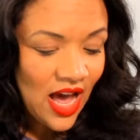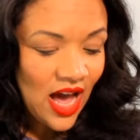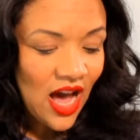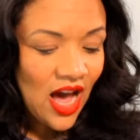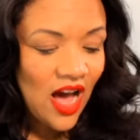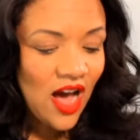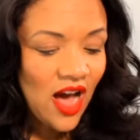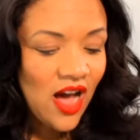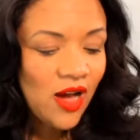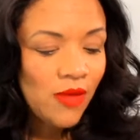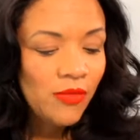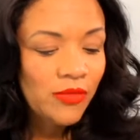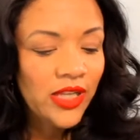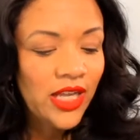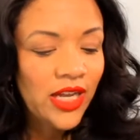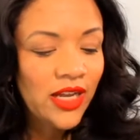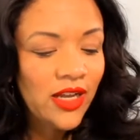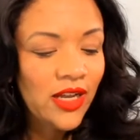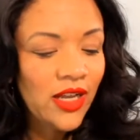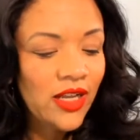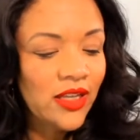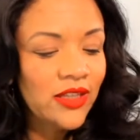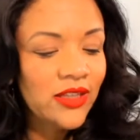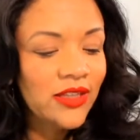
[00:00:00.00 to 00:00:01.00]

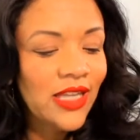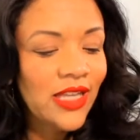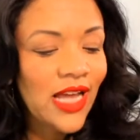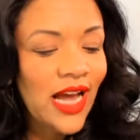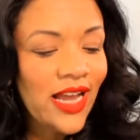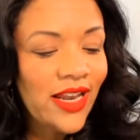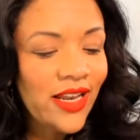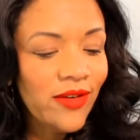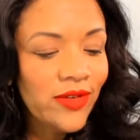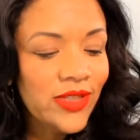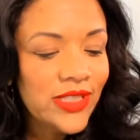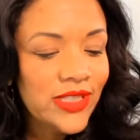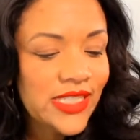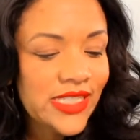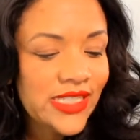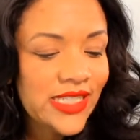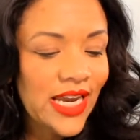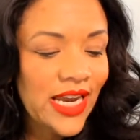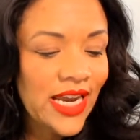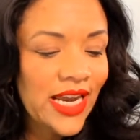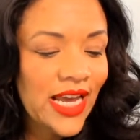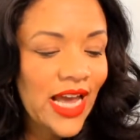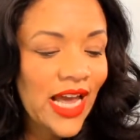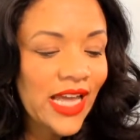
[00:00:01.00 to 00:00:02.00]
Lila was
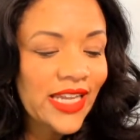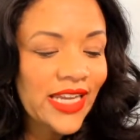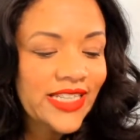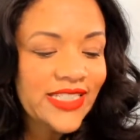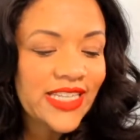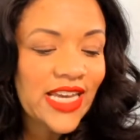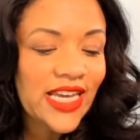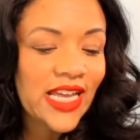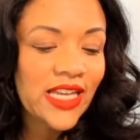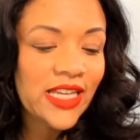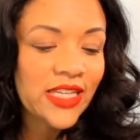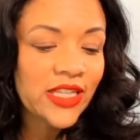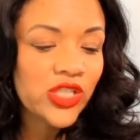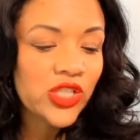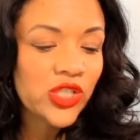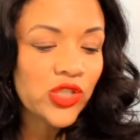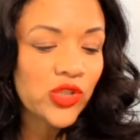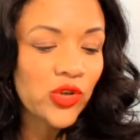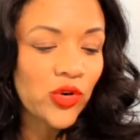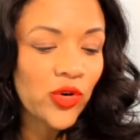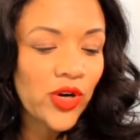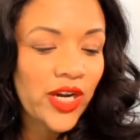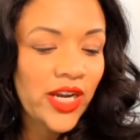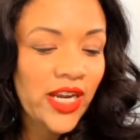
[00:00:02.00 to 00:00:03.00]
saying, I like telling the
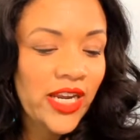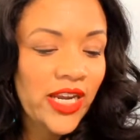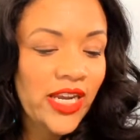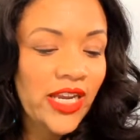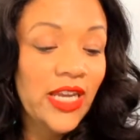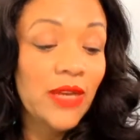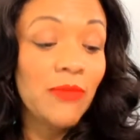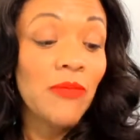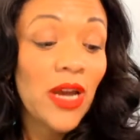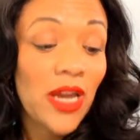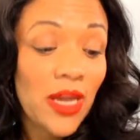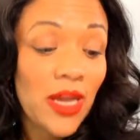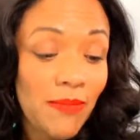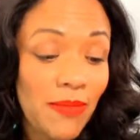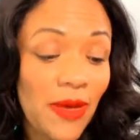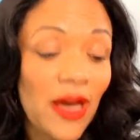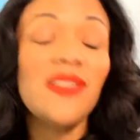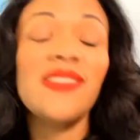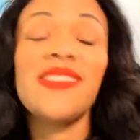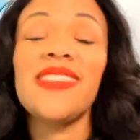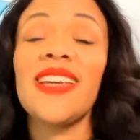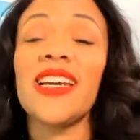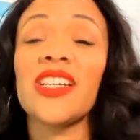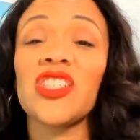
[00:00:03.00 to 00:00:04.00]
story in my
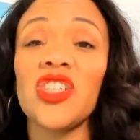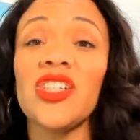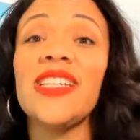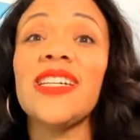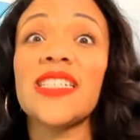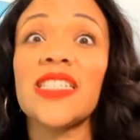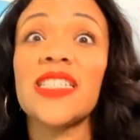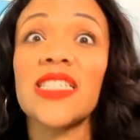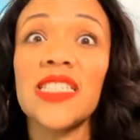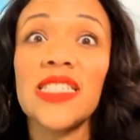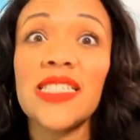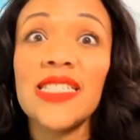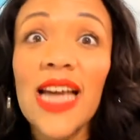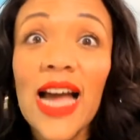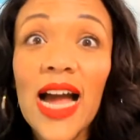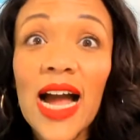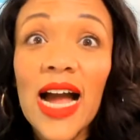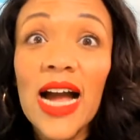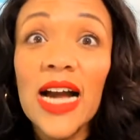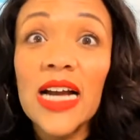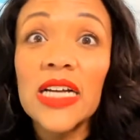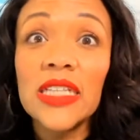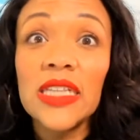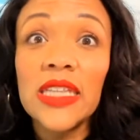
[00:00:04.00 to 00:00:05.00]
about section.
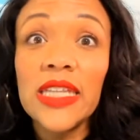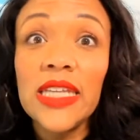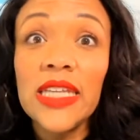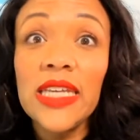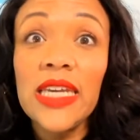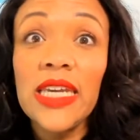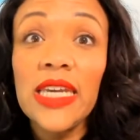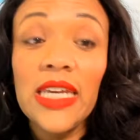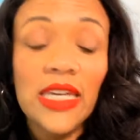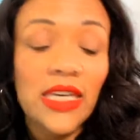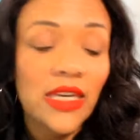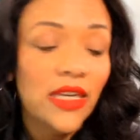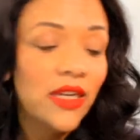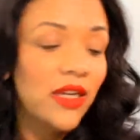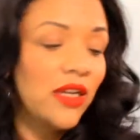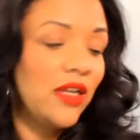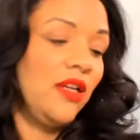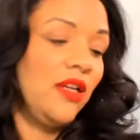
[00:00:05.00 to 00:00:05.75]
Exactly.